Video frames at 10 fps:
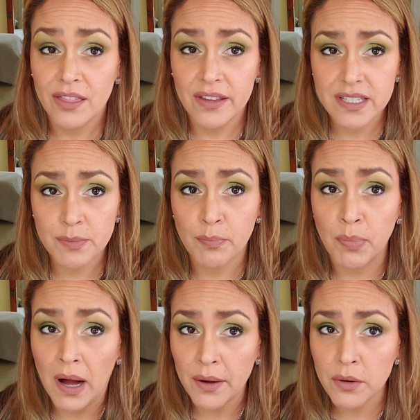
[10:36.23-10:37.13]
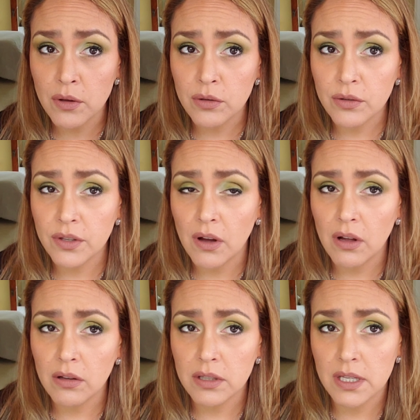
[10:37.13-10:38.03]
This bottle,
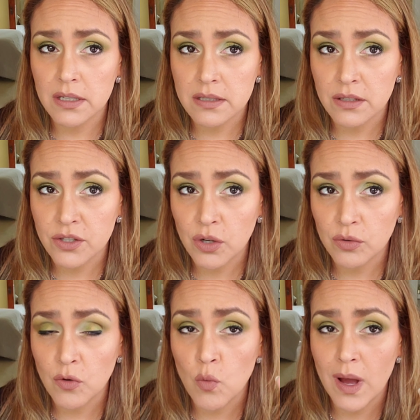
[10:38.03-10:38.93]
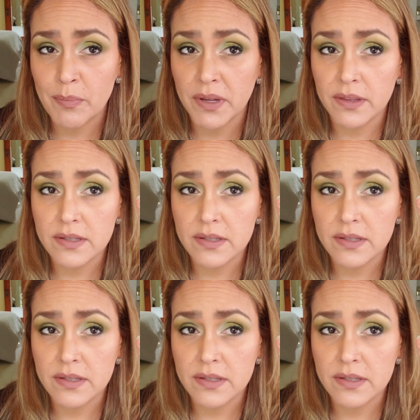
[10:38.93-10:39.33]
y'all, is a total weapon.